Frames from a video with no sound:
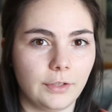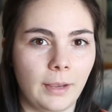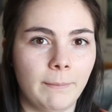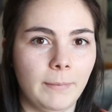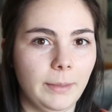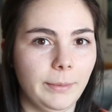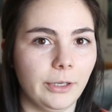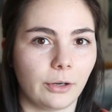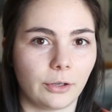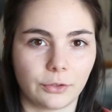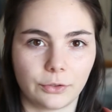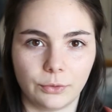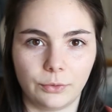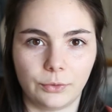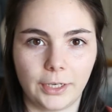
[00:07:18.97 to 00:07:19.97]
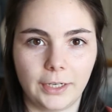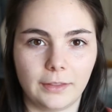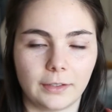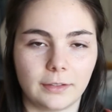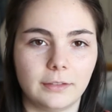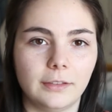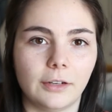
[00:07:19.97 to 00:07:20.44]
that maybe aren't so great,
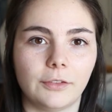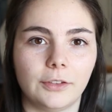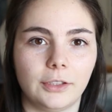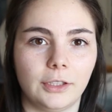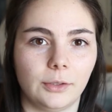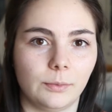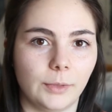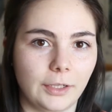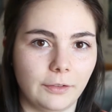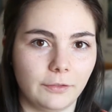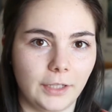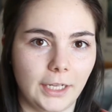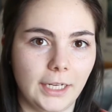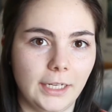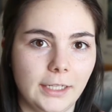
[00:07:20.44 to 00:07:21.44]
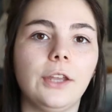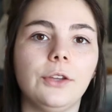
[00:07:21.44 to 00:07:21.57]
that's definitely a red flag.